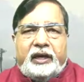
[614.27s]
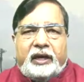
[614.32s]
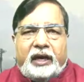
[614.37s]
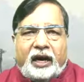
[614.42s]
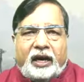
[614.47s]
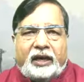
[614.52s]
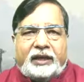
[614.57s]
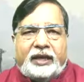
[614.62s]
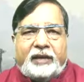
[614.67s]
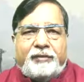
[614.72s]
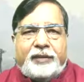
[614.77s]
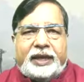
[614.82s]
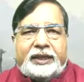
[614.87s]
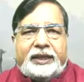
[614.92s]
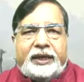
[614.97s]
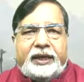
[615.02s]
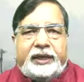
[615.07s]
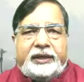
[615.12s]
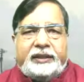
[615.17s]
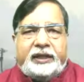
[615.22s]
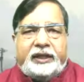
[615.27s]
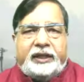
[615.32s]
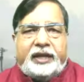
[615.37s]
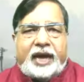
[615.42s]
Another method is a